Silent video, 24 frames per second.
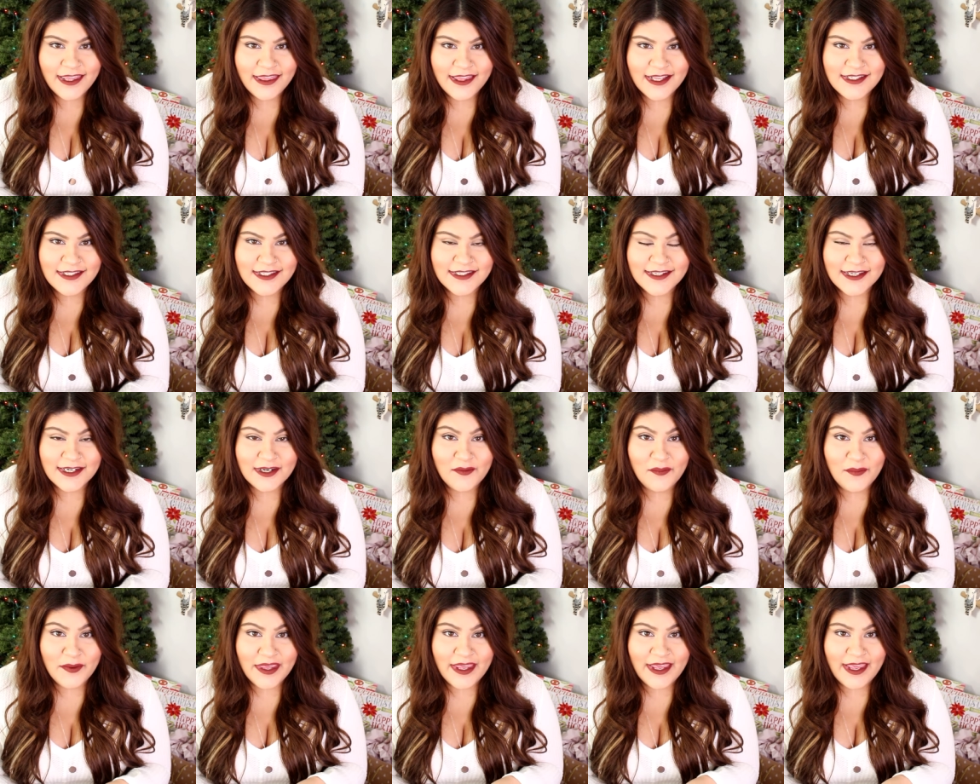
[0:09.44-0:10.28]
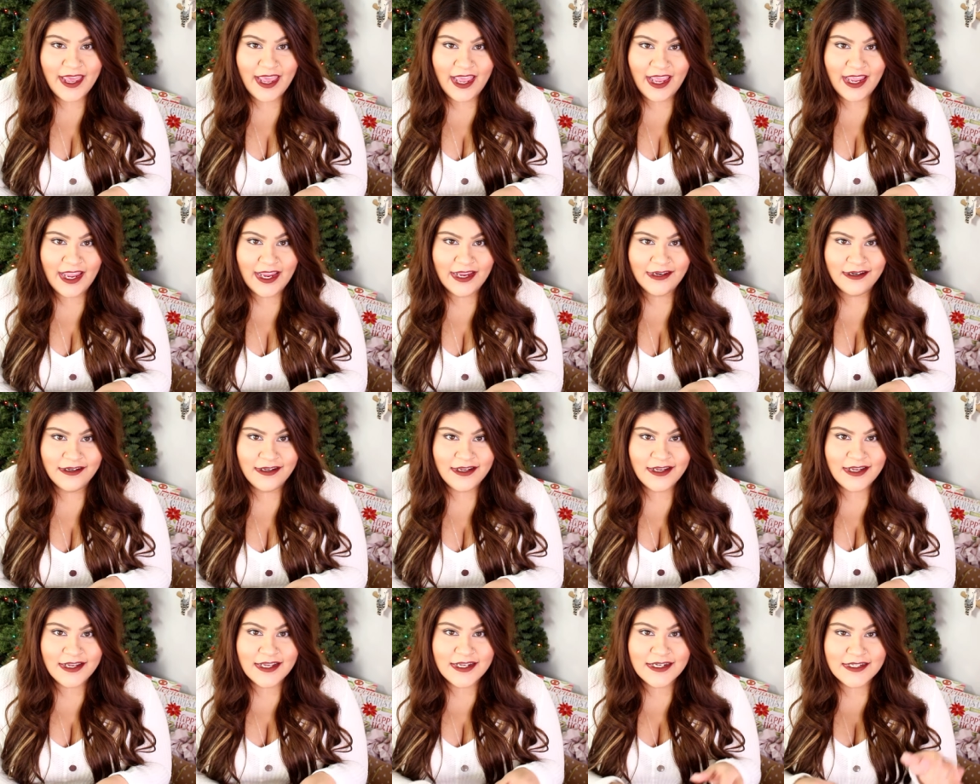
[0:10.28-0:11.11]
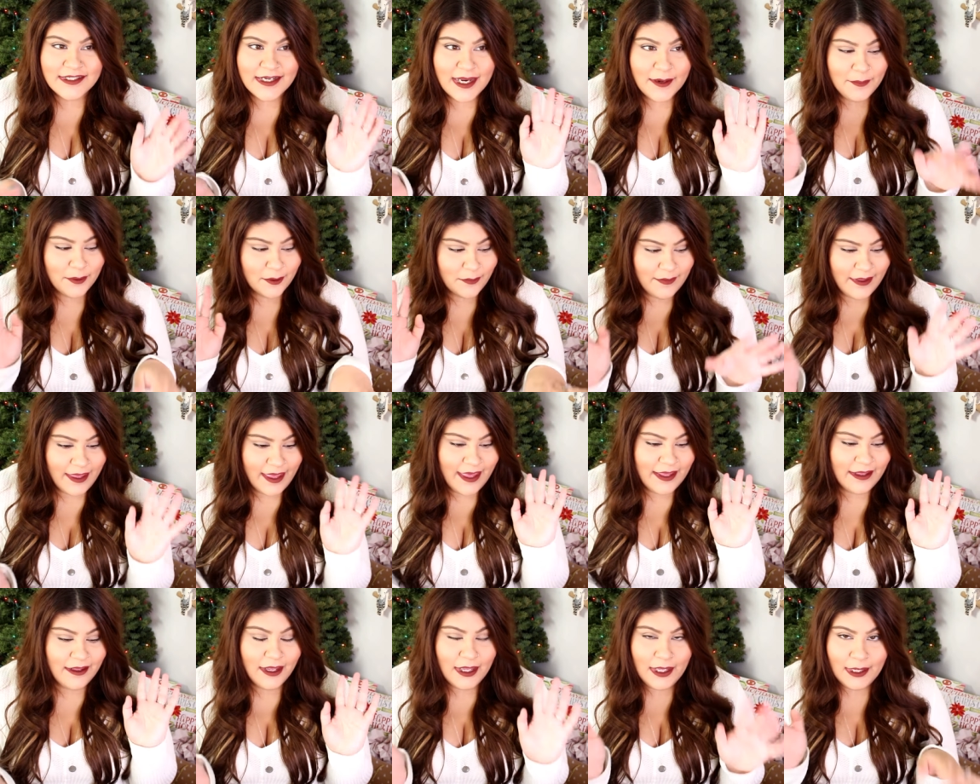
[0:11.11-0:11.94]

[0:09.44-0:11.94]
this is going to be a diaper bag